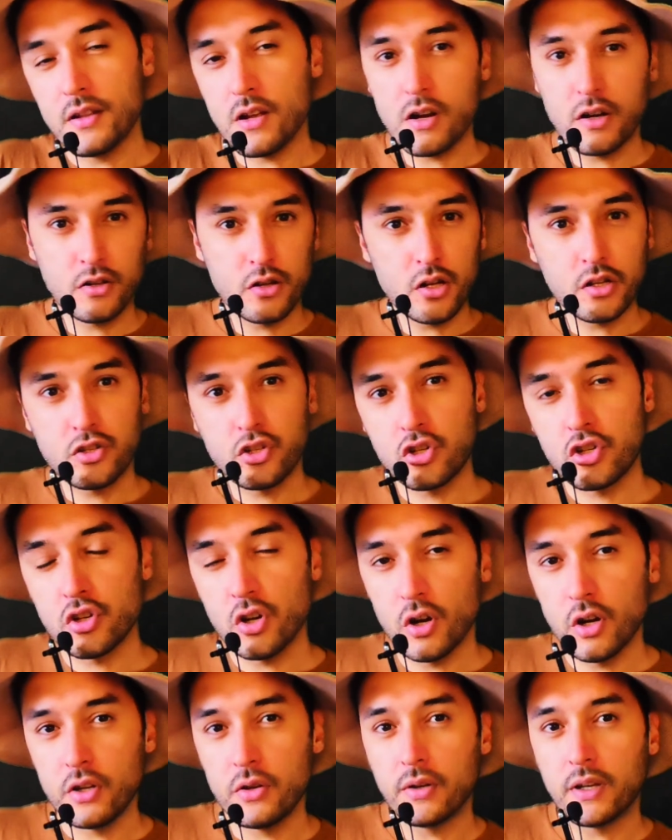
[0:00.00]
you are not
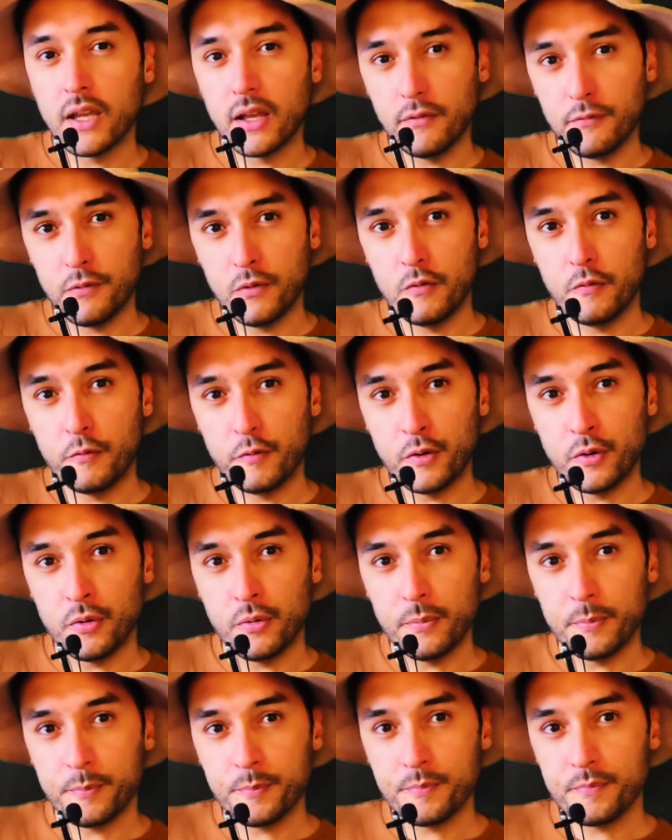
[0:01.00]
sure you can fulfill?